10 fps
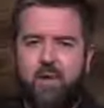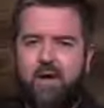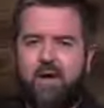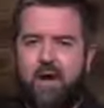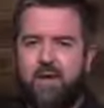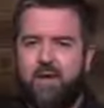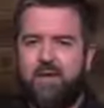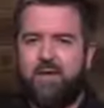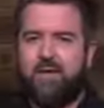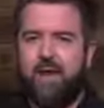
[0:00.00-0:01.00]
break down
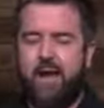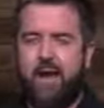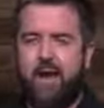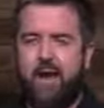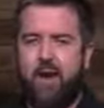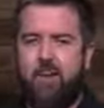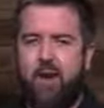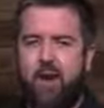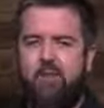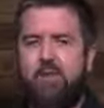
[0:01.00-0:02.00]
here today.
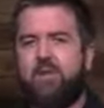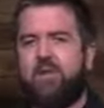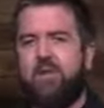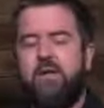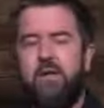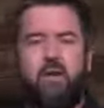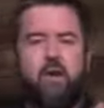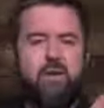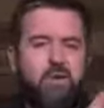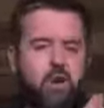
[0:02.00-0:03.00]
Obviously,
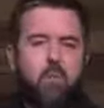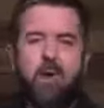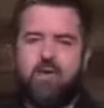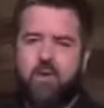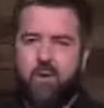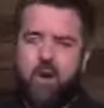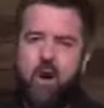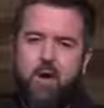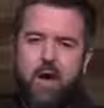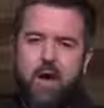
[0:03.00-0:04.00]
so much going
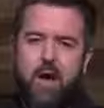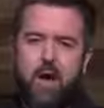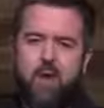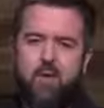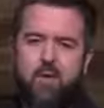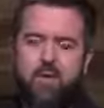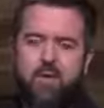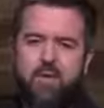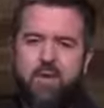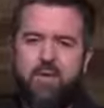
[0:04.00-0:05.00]
on right now
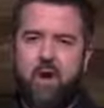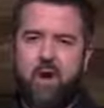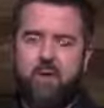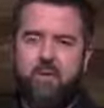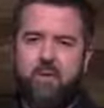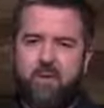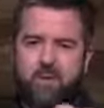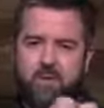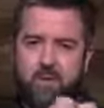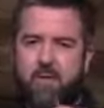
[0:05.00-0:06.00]
with this talk of the
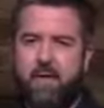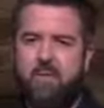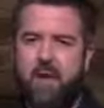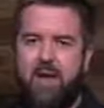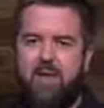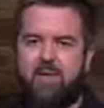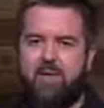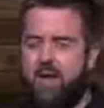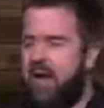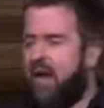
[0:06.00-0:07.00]
missing 28
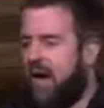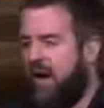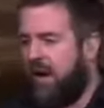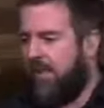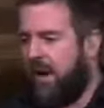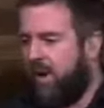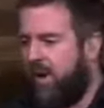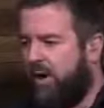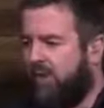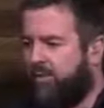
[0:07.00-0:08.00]
pages. I
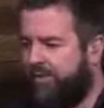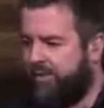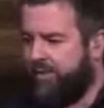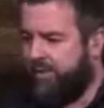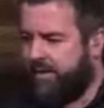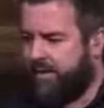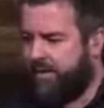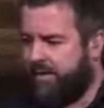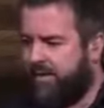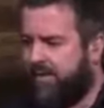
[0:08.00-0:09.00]
want to briefly read
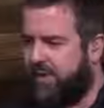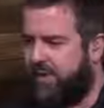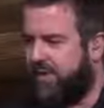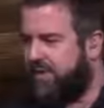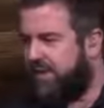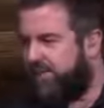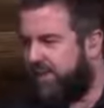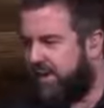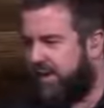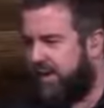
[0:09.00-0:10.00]
a little bit here
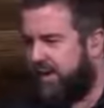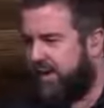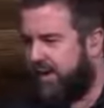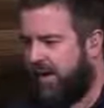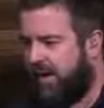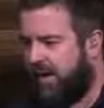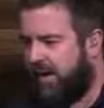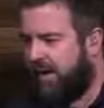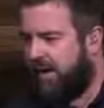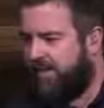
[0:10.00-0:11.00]
from
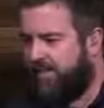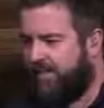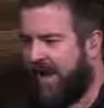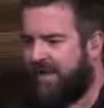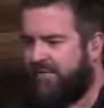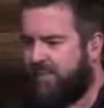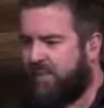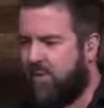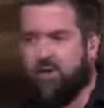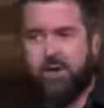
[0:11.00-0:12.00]
Activist
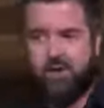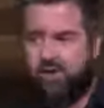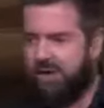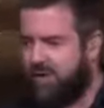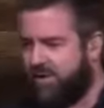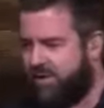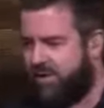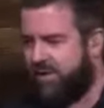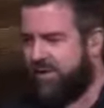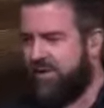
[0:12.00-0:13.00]
Post article that's
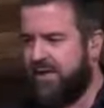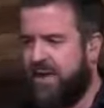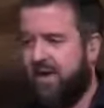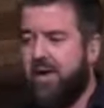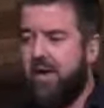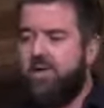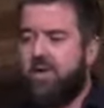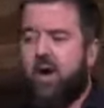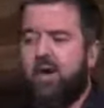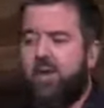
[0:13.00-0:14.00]
just recently out.
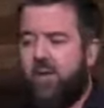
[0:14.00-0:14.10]
Saudi